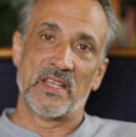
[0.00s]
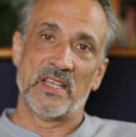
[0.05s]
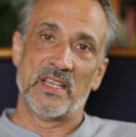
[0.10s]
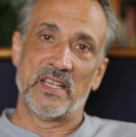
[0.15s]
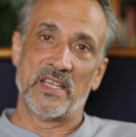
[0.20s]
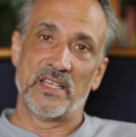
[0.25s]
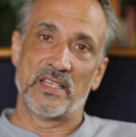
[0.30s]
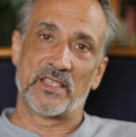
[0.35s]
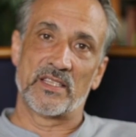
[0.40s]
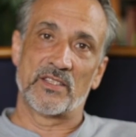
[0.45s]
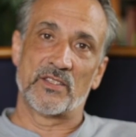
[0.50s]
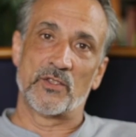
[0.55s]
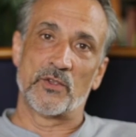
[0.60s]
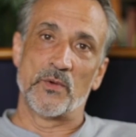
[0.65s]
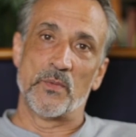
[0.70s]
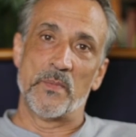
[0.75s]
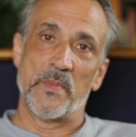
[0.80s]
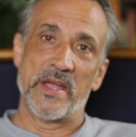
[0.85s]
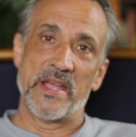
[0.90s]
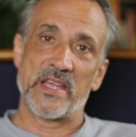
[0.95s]
is
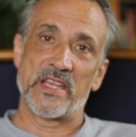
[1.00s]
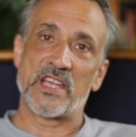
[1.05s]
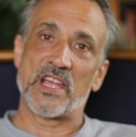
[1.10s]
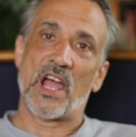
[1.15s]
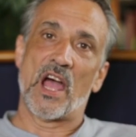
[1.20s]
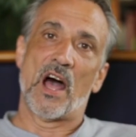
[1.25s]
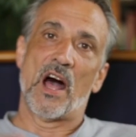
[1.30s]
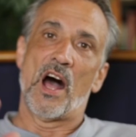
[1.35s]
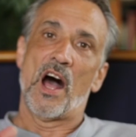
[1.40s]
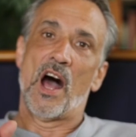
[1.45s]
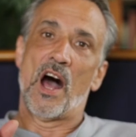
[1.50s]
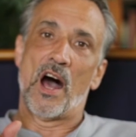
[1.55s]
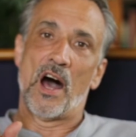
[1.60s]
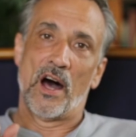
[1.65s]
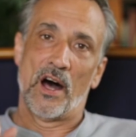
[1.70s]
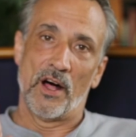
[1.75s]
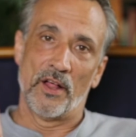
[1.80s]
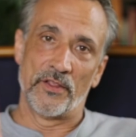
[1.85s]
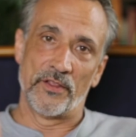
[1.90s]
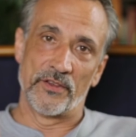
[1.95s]
to make
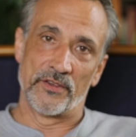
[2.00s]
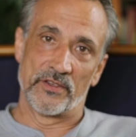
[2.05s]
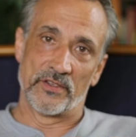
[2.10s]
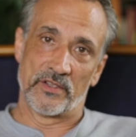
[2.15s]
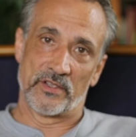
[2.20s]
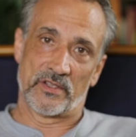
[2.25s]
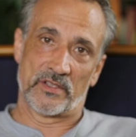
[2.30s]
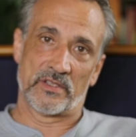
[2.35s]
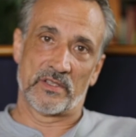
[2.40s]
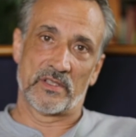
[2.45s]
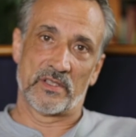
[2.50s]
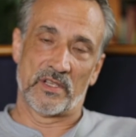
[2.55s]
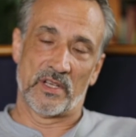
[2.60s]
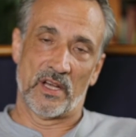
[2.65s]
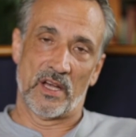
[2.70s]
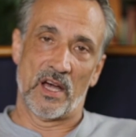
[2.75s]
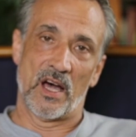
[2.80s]
others